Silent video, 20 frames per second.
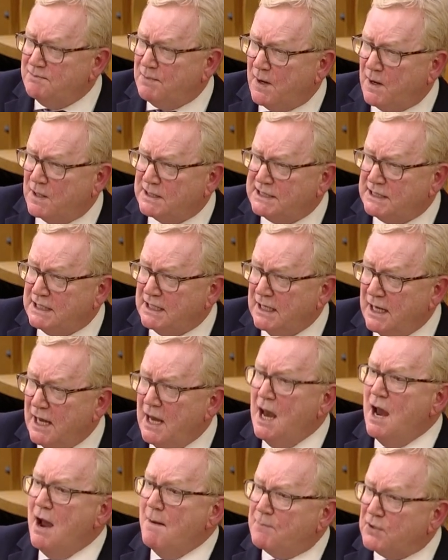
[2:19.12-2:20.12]
Party,
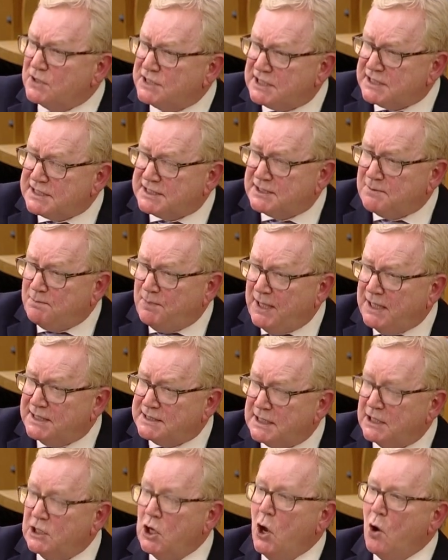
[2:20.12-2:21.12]

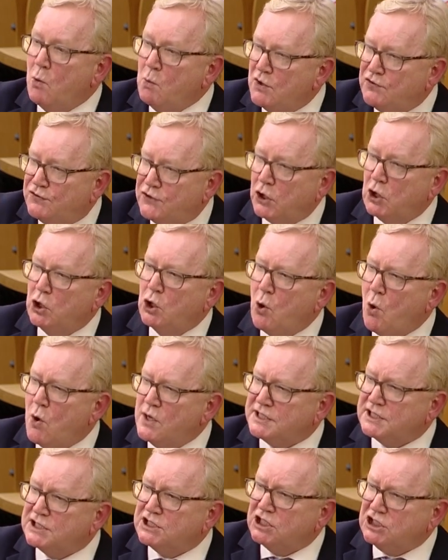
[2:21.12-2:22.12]
participating with the
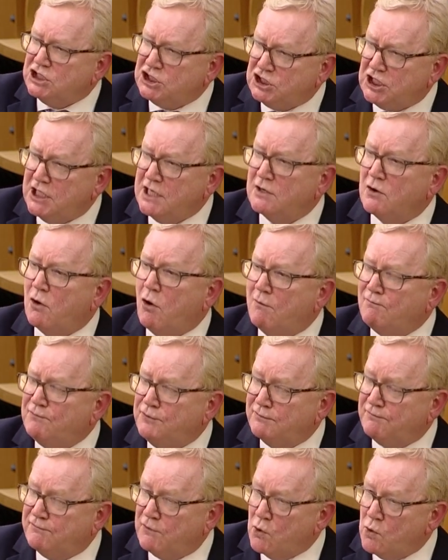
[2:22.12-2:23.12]
lowest share of
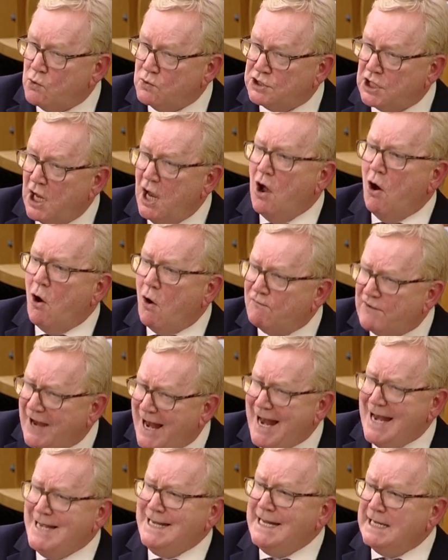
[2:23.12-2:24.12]
the vote of
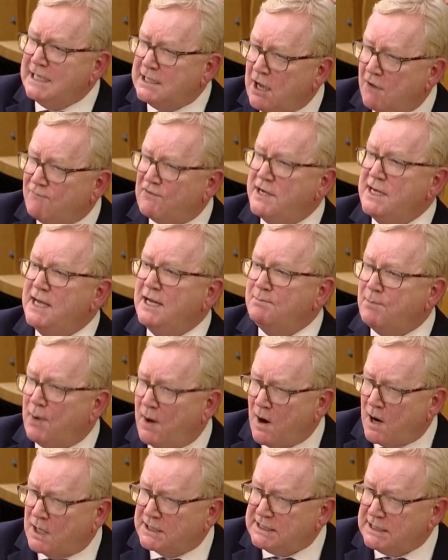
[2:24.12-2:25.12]
any governing
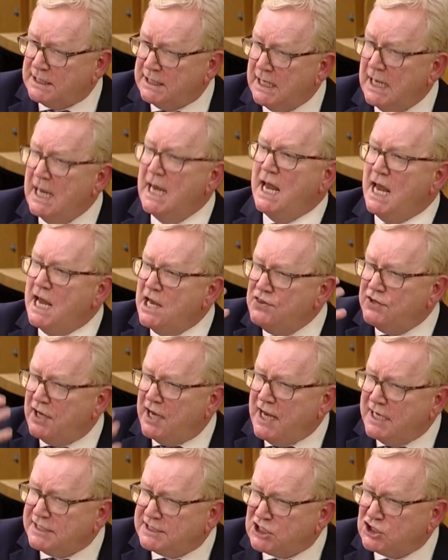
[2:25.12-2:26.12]
party in the
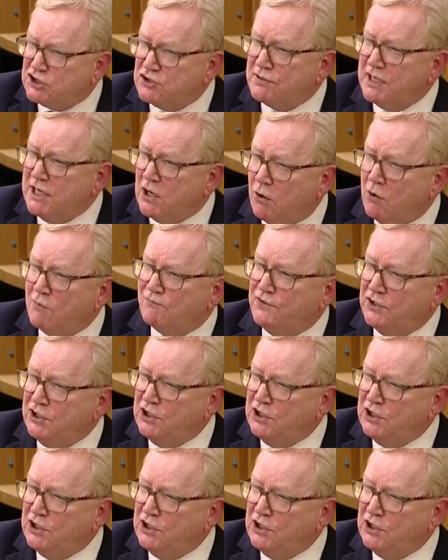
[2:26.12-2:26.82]
history of the